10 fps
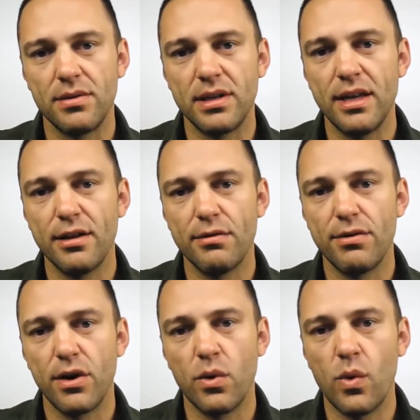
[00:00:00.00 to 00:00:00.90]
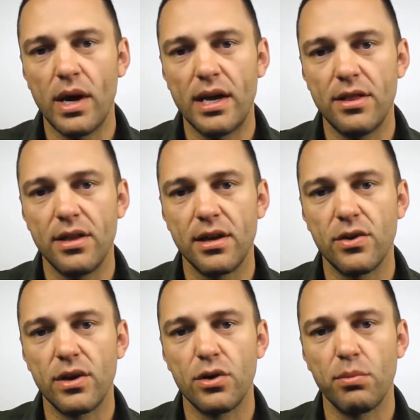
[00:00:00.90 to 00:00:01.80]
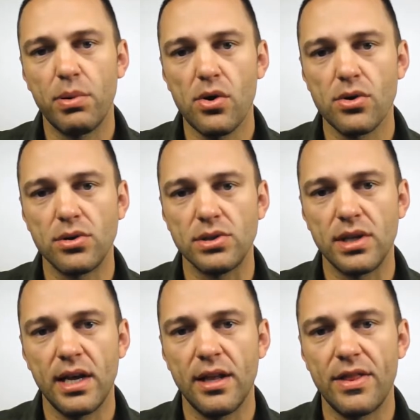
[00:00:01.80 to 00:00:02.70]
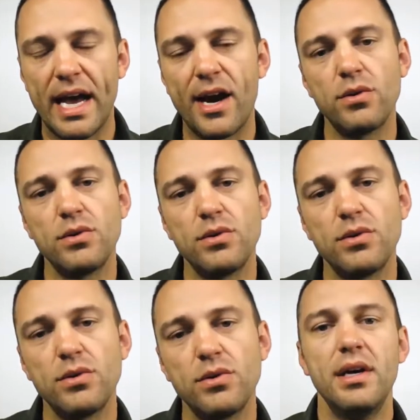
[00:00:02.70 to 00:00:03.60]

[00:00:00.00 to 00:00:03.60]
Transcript: give away the clinical pearls and the how-to.